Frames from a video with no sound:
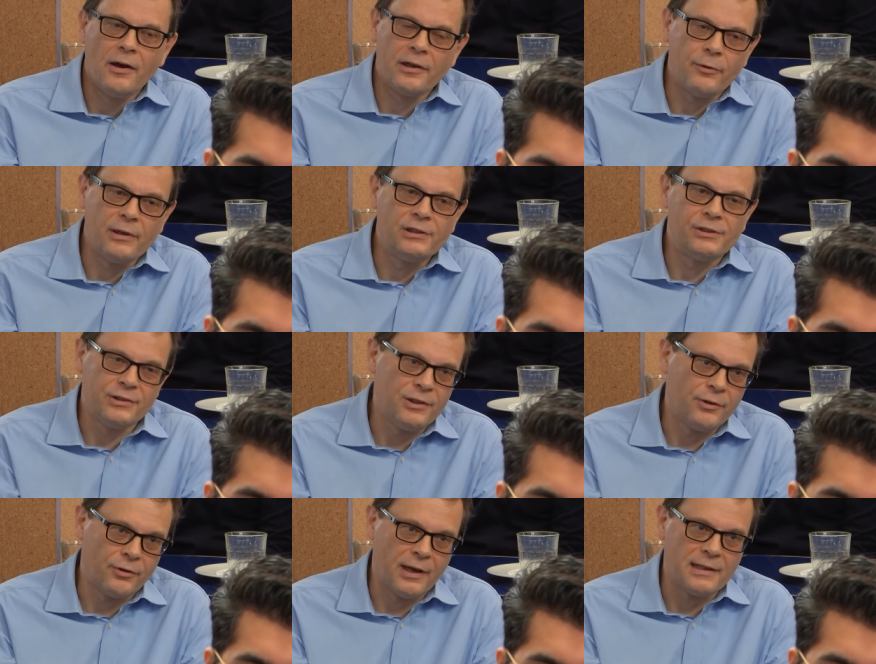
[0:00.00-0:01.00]
arguing should
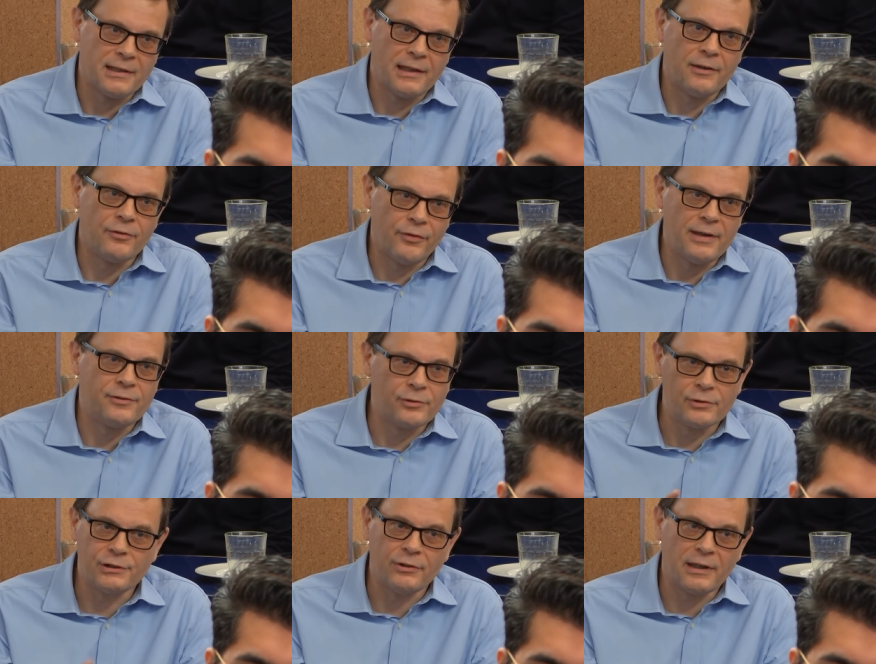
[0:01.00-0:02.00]
you create a kind of
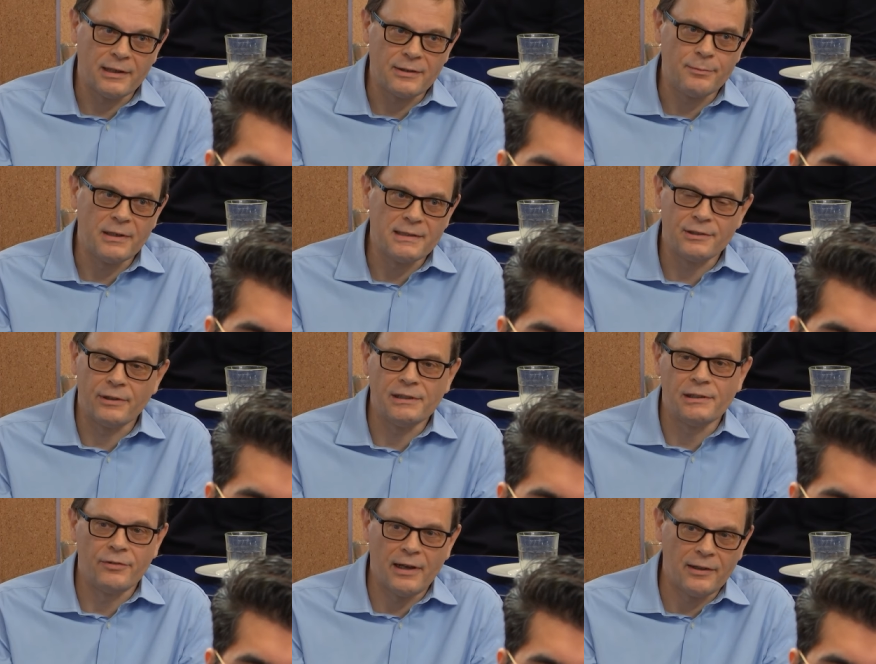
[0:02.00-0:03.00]
federal drug
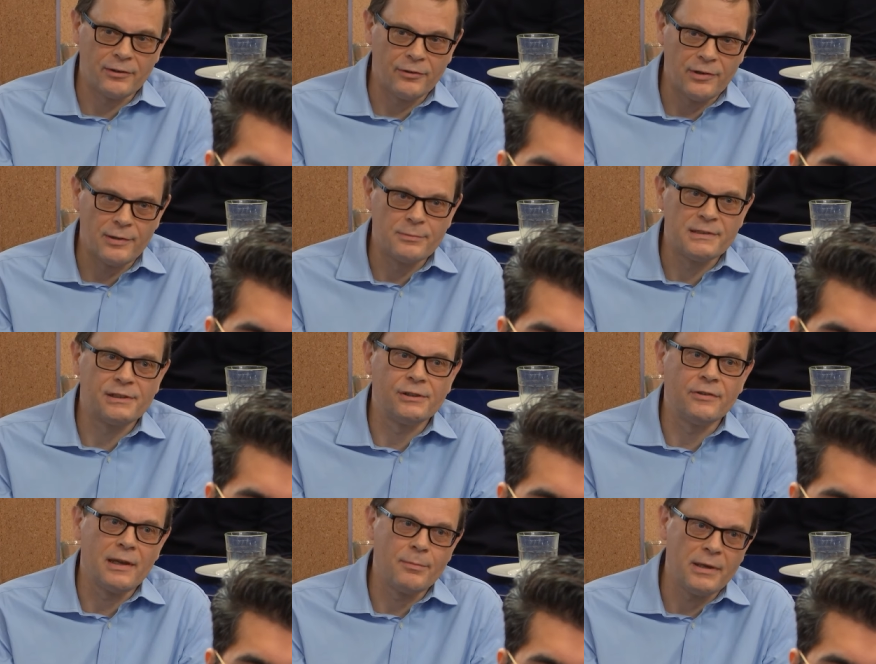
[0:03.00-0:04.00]
administration for algorithms?
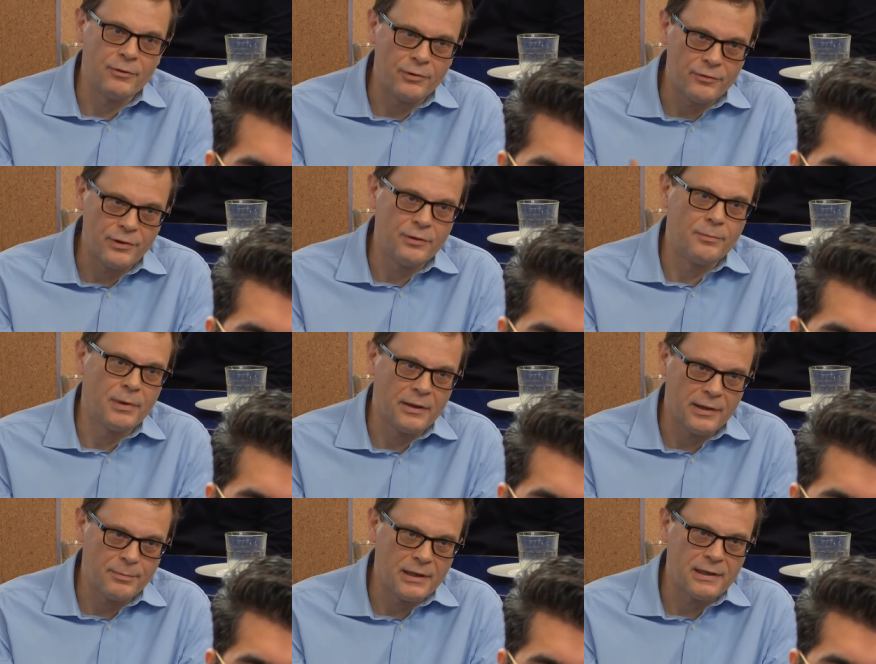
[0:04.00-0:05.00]
Should they be reviewed by
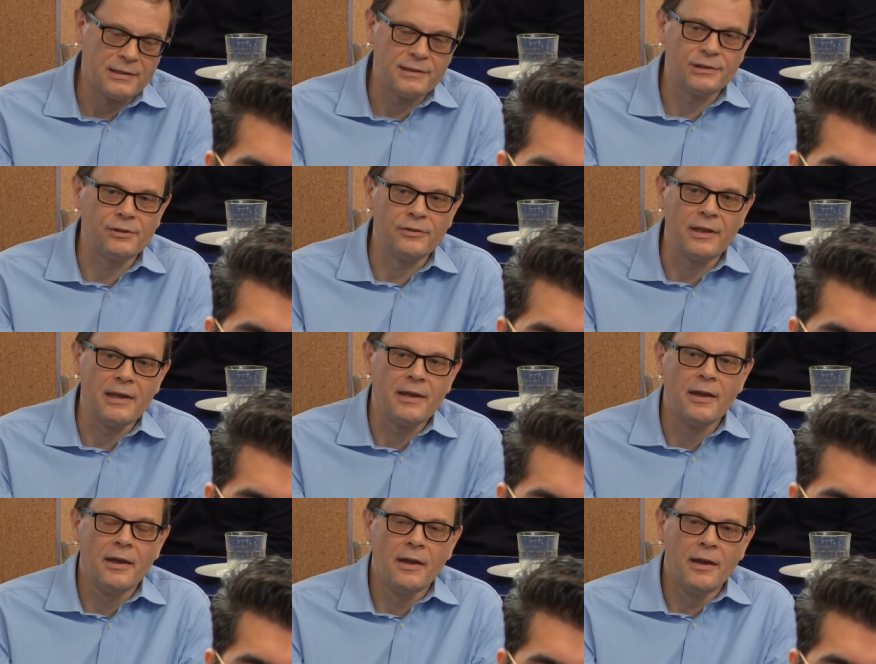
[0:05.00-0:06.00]
their peers? Should they
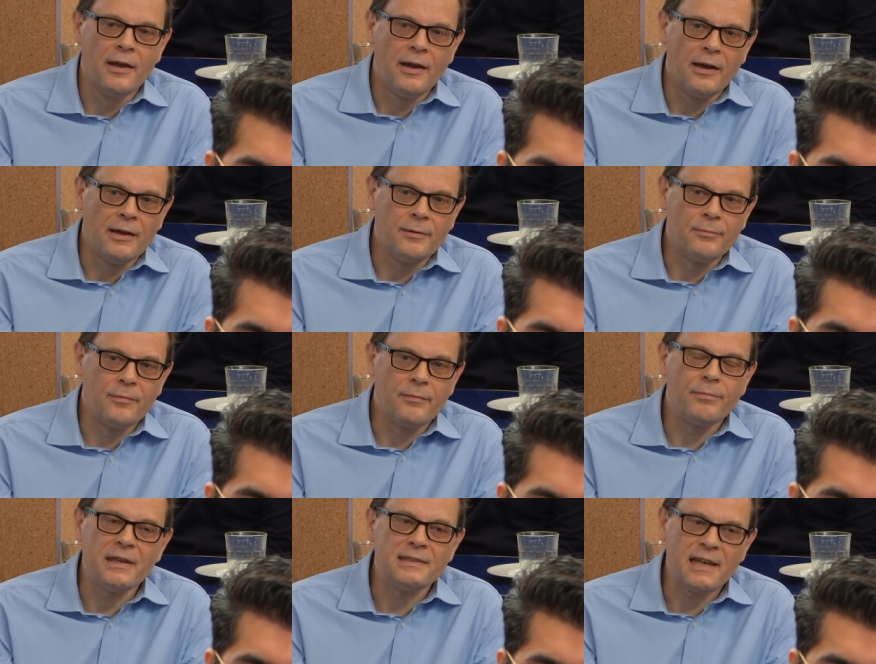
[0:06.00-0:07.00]

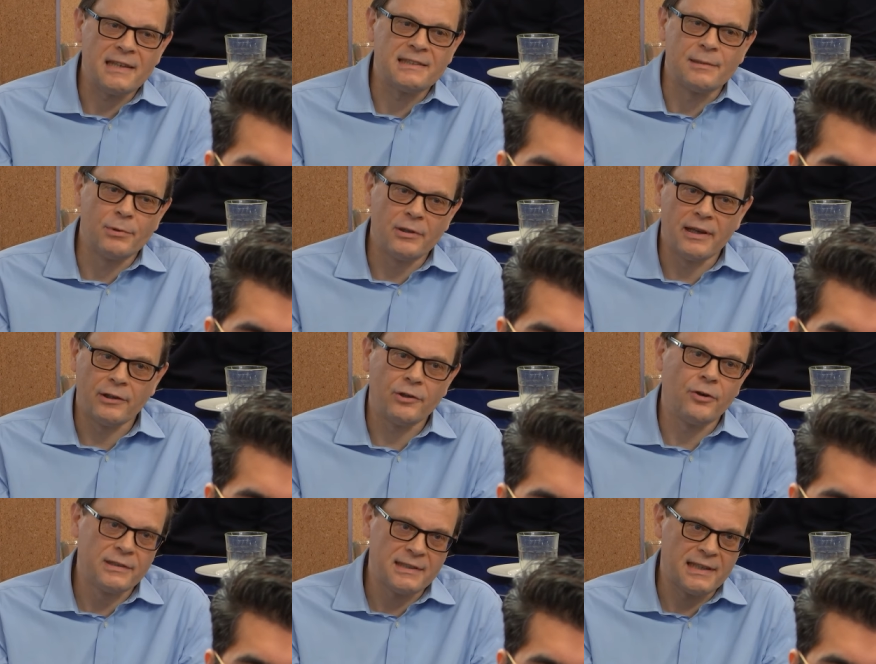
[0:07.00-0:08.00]
be testable
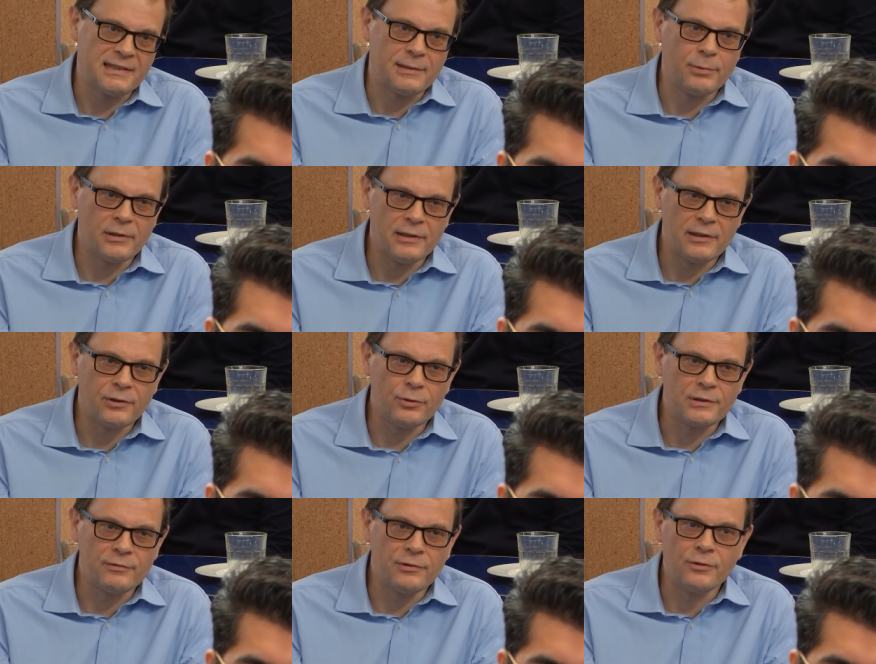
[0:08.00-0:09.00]
and contestable in a
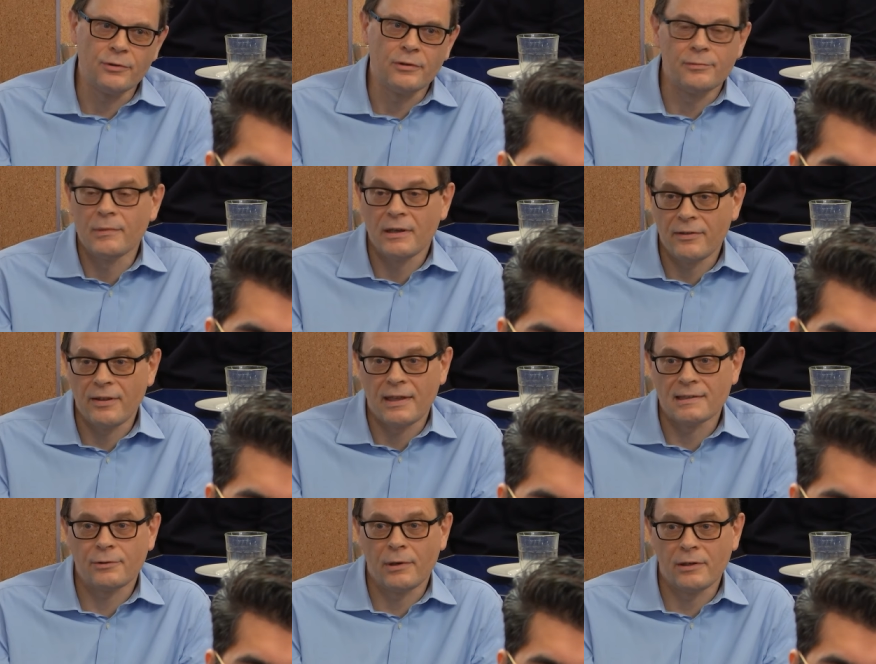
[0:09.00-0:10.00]
court of law? And I think
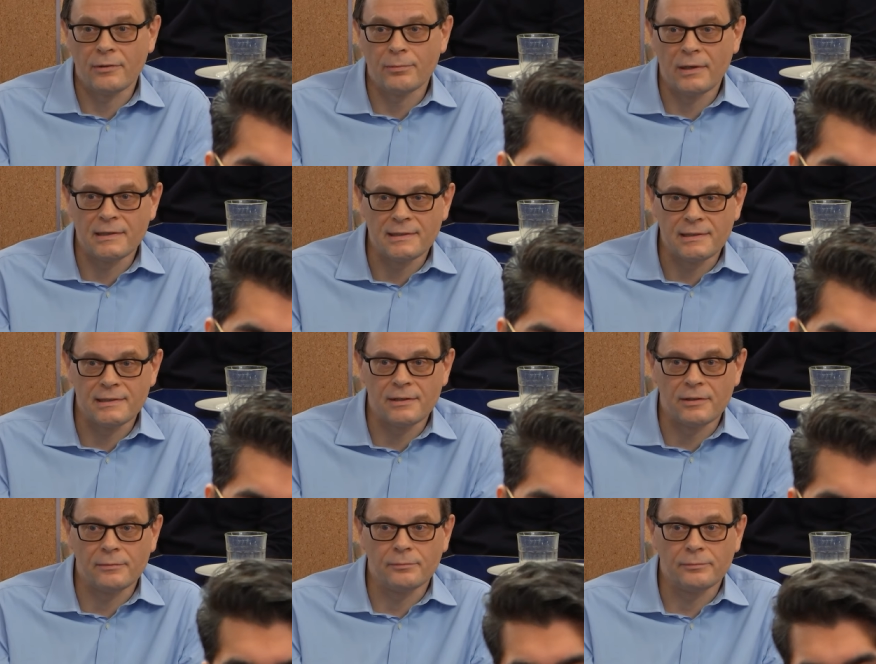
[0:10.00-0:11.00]
that's quite a good place to start.